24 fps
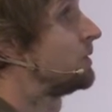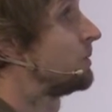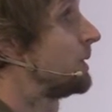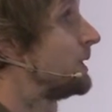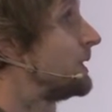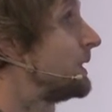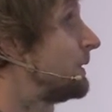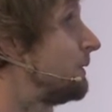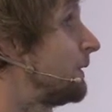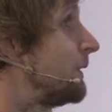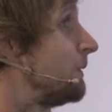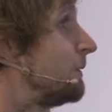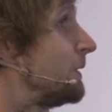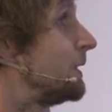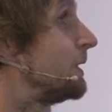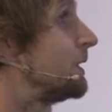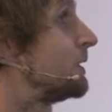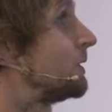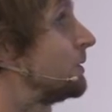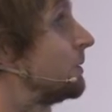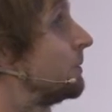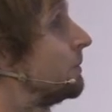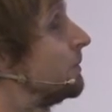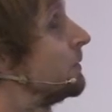2015
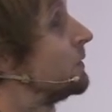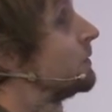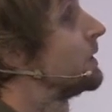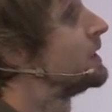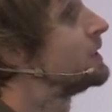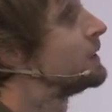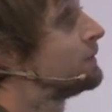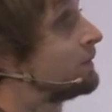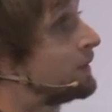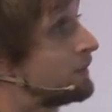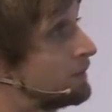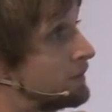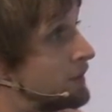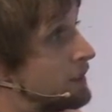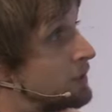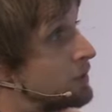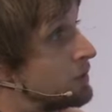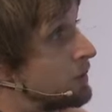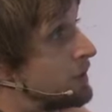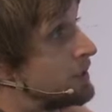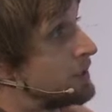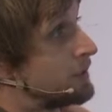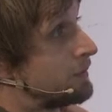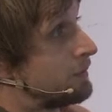and 2015 and
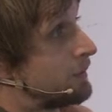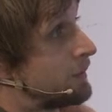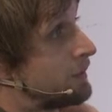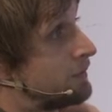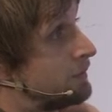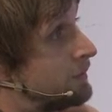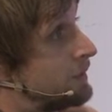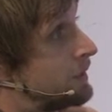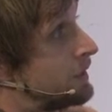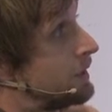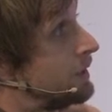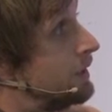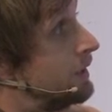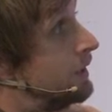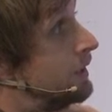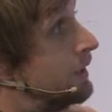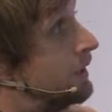2050.